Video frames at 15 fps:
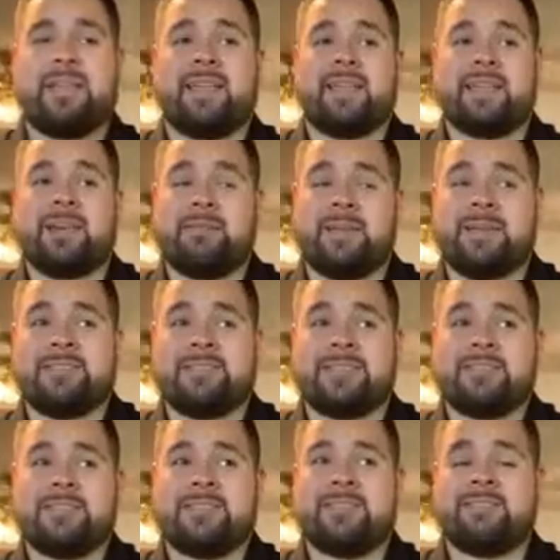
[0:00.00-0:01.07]
It caught my
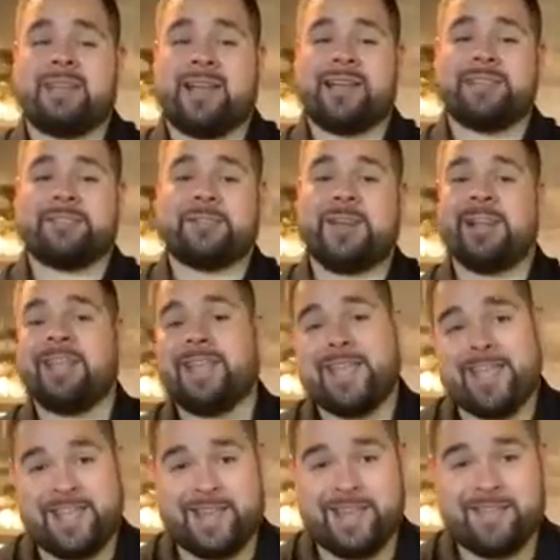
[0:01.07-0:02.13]
attention, I tried it,
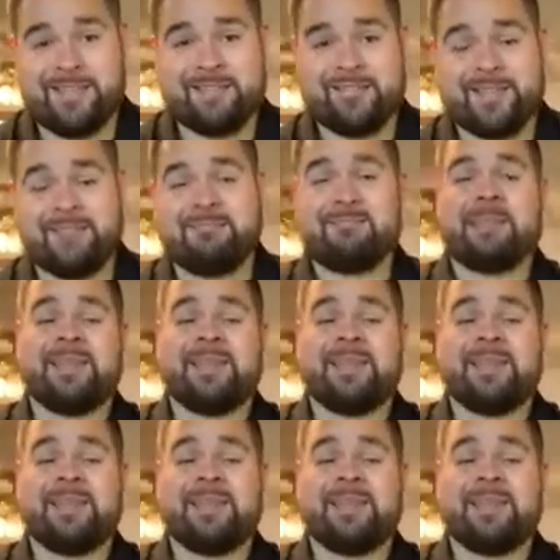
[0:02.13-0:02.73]
and I loved it.